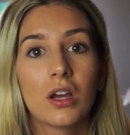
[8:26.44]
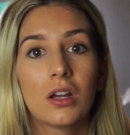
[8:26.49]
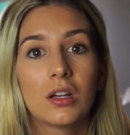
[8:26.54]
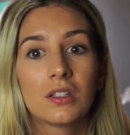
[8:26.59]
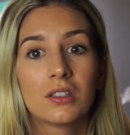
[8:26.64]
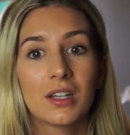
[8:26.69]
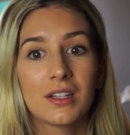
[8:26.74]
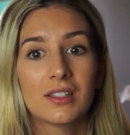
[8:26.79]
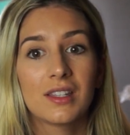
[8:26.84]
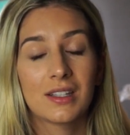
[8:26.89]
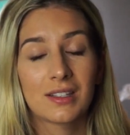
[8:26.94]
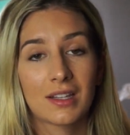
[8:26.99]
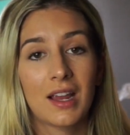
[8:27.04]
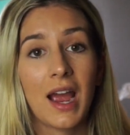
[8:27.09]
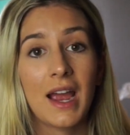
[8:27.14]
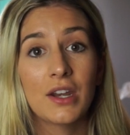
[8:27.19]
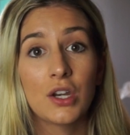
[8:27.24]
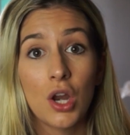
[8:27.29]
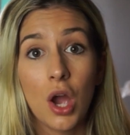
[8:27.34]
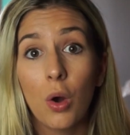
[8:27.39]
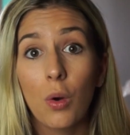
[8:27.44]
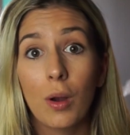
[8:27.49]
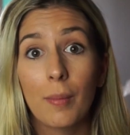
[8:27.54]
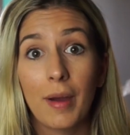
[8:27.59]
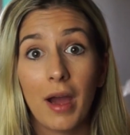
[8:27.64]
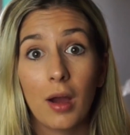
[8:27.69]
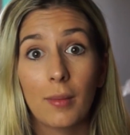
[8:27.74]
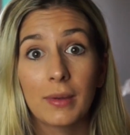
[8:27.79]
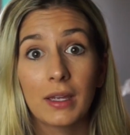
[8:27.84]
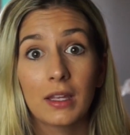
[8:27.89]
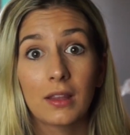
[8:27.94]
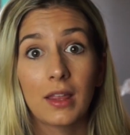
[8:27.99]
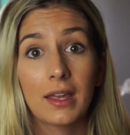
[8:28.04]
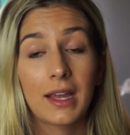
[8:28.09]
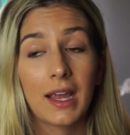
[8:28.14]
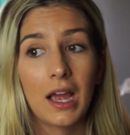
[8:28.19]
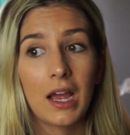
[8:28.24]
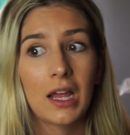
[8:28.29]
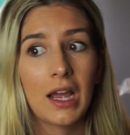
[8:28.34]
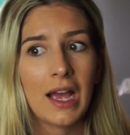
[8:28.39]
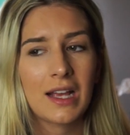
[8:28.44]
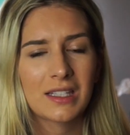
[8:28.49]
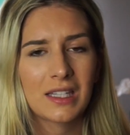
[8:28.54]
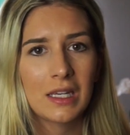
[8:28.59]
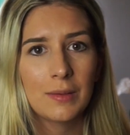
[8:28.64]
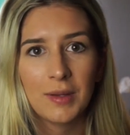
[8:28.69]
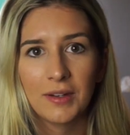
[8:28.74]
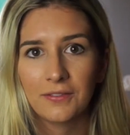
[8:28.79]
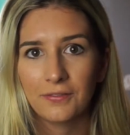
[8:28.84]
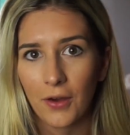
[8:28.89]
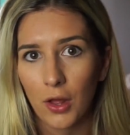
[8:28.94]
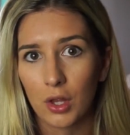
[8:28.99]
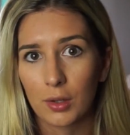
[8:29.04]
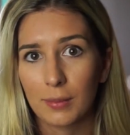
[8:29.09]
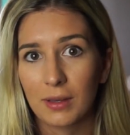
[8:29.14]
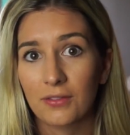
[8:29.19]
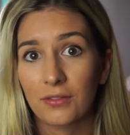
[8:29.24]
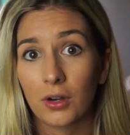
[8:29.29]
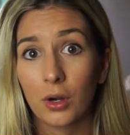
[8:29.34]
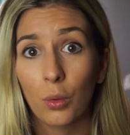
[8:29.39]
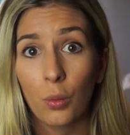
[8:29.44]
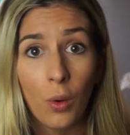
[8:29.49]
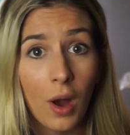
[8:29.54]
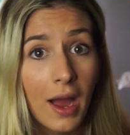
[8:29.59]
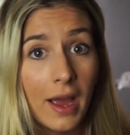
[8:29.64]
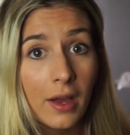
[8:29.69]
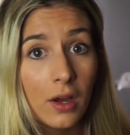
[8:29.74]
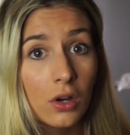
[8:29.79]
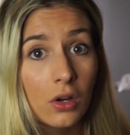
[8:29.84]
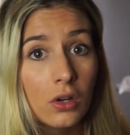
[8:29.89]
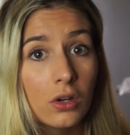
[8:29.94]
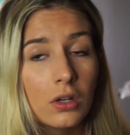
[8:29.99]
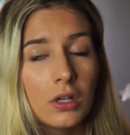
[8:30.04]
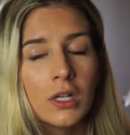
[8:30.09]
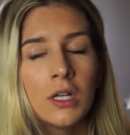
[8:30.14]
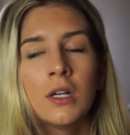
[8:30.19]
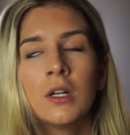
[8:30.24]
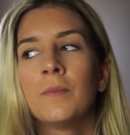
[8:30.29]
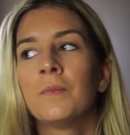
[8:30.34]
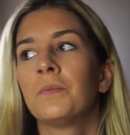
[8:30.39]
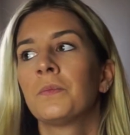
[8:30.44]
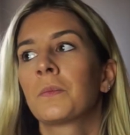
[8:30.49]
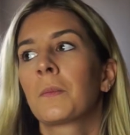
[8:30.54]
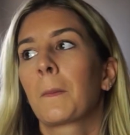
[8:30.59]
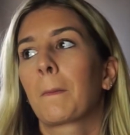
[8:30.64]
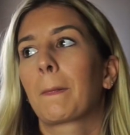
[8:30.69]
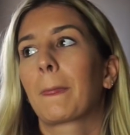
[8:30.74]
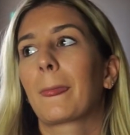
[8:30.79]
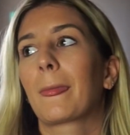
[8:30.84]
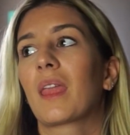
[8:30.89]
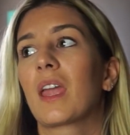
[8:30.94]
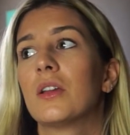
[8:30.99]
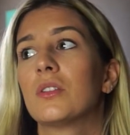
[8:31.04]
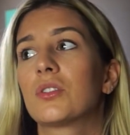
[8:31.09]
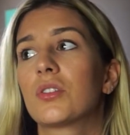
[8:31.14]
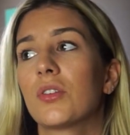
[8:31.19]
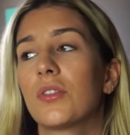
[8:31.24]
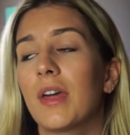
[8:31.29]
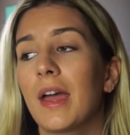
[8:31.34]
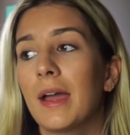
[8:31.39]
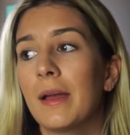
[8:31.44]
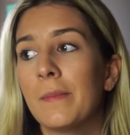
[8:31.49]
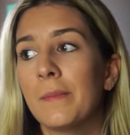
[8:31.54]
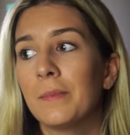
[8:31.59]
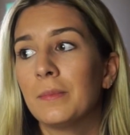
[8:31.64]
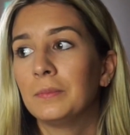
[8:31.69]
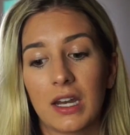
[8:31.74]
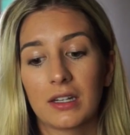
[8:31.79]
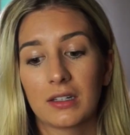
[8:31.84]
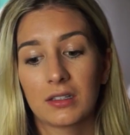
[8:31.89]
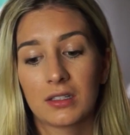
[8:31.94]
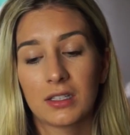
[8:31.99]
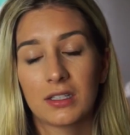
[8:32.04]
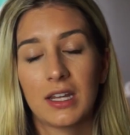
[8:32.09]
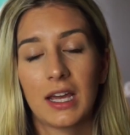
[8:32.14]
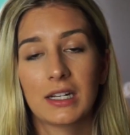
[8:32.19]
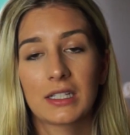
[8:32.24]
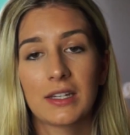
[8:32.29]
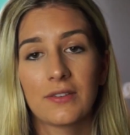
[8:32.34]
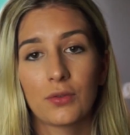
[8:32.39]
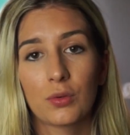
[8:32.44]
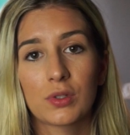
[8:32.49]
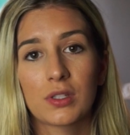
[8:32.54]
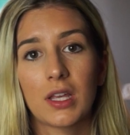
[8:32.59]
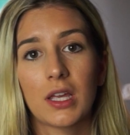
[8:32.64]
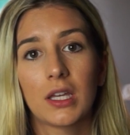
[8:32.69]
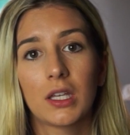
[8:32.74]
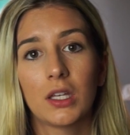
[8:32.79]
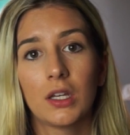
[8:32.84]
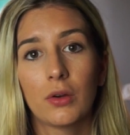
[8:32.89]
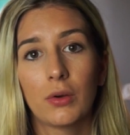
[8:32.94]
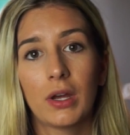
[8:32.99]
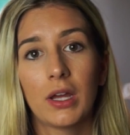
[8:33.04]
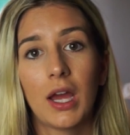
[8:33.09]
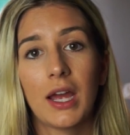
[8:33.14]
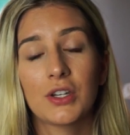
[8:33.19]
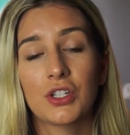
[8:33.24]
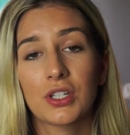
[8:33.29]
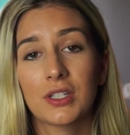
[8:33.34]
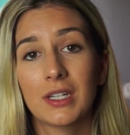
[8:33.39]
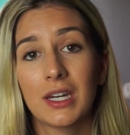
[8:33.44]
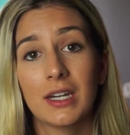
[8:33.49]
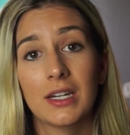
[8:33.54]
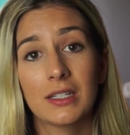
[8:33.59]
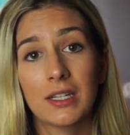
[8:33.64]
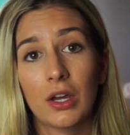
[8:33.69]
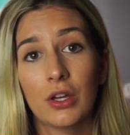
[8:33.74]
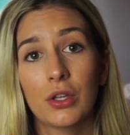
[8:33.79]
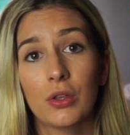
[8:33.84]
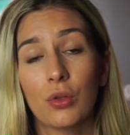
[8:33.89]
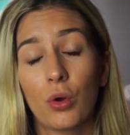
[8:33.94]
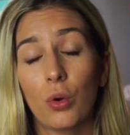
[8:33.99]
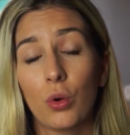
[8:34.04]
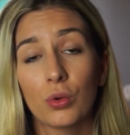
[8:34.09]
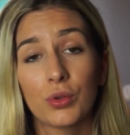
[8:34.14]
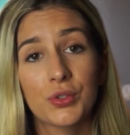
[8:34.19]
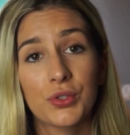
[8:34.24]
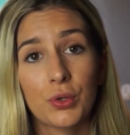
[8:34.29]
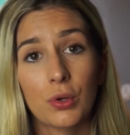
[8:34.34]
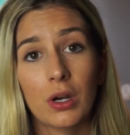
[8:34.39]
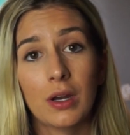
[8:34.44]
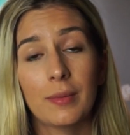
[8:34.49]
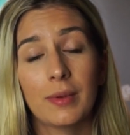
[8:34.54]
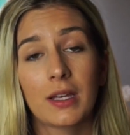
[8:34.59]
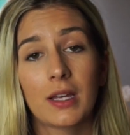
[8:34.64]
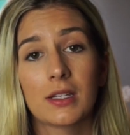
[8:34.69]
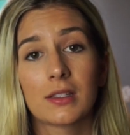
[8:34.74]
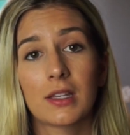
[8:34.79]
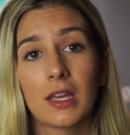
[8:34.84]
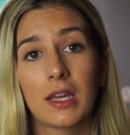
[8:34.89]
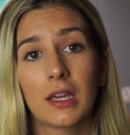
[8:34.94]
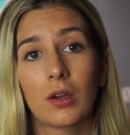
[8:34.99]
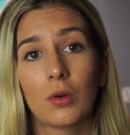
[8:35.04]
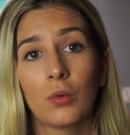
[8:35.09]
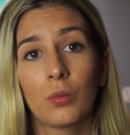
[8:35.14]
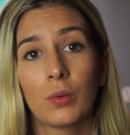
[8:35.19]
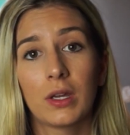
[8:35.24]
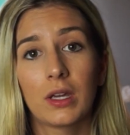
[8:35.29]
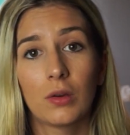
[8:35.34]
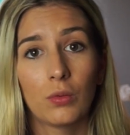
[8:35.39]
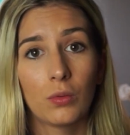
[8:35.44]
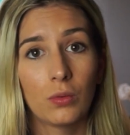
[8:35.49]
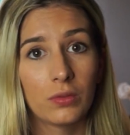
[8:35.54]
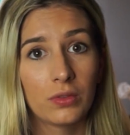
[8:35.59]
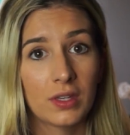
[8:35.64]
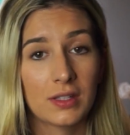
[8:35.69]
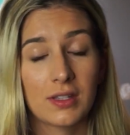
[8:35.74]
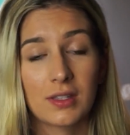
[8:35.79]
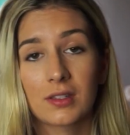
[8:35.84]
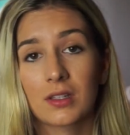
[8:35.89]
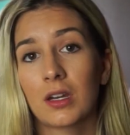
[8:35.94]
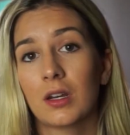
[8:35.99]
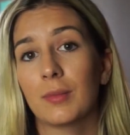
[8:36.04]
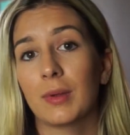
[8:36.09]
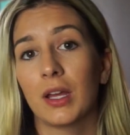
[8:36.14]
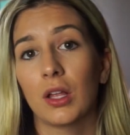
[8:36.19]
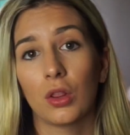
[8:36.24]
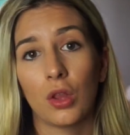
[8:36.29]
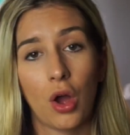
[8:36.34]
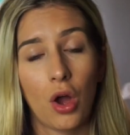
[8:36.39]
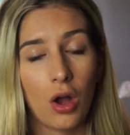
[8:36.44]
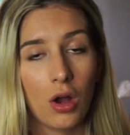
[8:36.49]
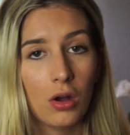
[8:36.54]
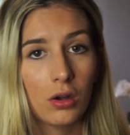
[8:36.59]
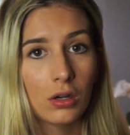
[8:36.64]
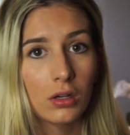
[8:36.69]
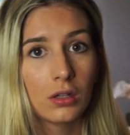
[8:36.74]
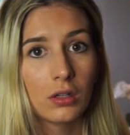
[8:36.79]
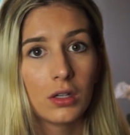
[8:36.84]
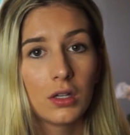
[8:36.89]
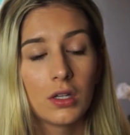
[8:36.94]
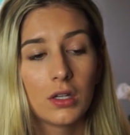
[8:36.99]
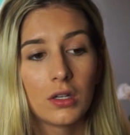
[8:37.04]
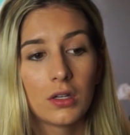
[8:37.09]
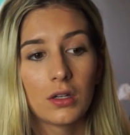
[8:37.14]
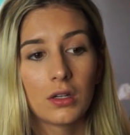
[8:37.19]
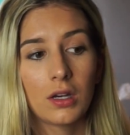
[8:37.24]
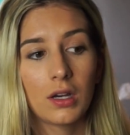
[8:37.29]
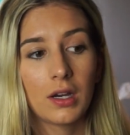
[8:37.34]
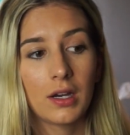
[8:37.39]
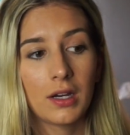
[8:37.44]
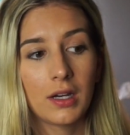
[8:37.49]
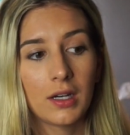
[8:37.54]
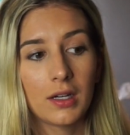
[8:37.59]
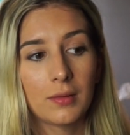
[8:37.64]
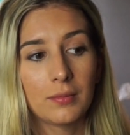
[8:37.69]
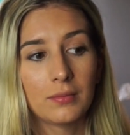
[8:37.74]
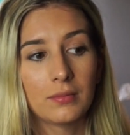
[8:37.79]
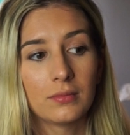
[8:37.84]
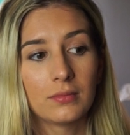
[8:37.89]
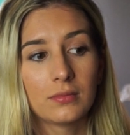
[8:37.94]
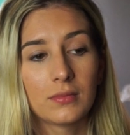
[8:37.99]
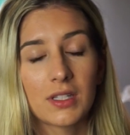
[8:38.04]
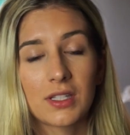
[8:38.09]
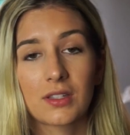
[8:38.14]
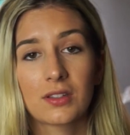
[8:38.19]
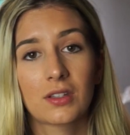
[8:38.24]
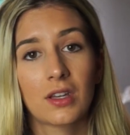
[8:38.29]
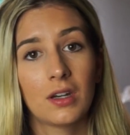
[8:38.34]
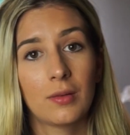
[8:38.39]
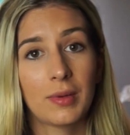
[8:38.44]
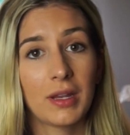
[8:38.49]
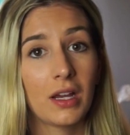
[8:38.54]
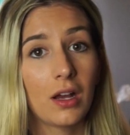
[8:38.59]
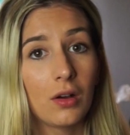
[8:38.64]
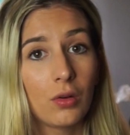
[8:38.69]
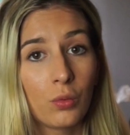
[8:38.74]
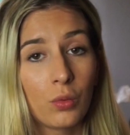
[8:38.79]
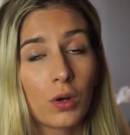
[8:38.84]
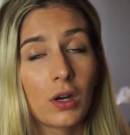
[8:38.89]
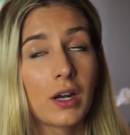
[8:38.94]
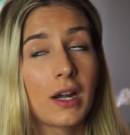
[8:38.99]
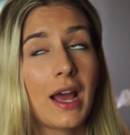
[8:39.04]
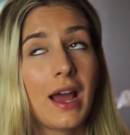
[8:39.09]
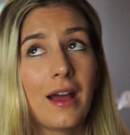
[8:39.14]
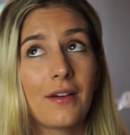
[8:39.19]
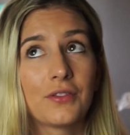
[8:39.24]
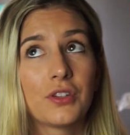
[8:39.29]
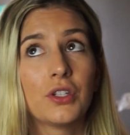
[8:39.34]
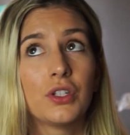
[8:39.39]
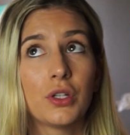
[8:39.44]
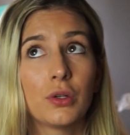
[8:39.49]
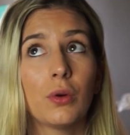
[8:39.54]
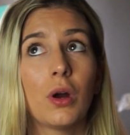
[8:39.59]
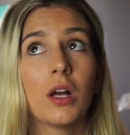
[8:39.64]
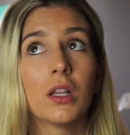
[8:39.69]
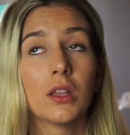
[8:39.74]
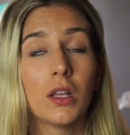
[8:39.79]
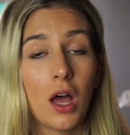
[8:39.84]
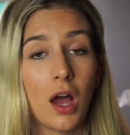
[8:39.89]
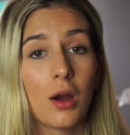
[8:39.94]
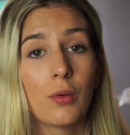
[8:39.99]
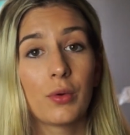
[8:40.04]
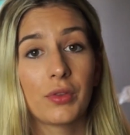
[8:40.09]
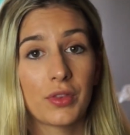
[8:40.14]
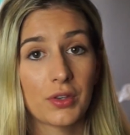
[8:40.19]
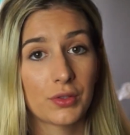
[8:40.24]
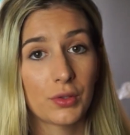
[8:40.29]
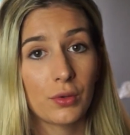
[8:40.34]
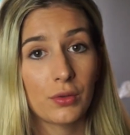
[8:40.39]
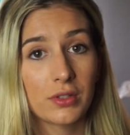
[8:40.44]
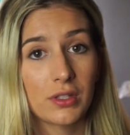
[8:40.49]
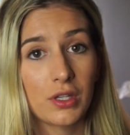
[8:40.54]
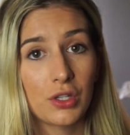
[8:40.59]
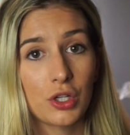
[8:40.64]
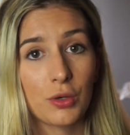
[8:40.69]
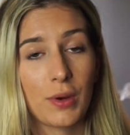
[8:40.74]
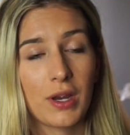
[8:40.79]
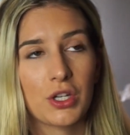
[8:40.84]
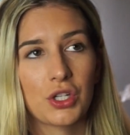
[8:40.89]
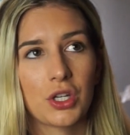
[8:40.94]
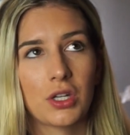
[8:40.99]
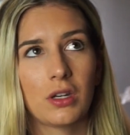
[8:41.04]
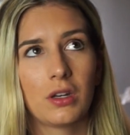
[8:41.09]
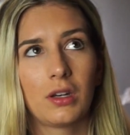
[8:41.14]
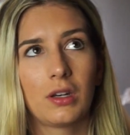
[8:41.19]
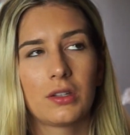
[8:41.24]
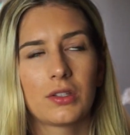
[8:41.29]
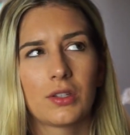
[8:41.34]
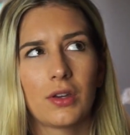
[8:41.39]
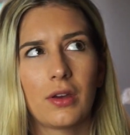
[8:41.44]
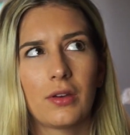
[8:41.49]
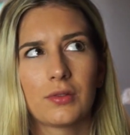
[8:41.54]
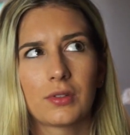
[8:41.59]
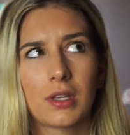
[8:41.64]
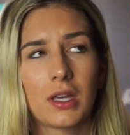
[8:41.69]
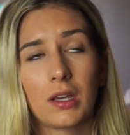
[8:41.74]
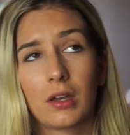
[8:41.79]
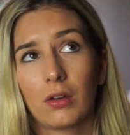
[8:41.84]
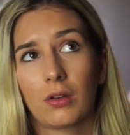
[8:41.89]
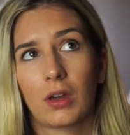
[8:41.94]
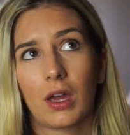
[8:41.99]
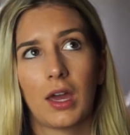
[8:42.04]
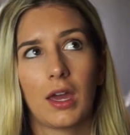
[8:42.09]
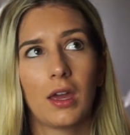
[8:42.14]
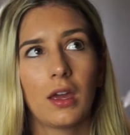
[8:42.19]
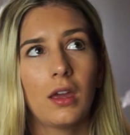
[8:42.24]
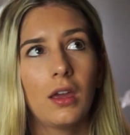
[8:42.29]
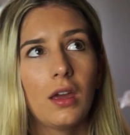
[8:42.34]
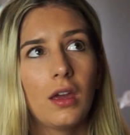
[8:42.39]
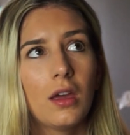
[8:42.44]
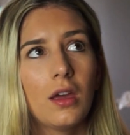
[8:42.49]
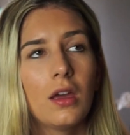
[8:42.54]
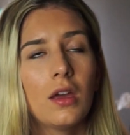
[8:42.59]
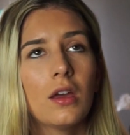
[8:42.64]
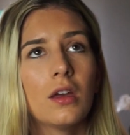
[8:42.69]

does this guy know about me? Like, has he been following me for a while? And so then detective was like, you know what, I just need to tell you the whole story because like this is gonna be a long, we're gonna have to do a lot with this whole situation. And so I was like, okay.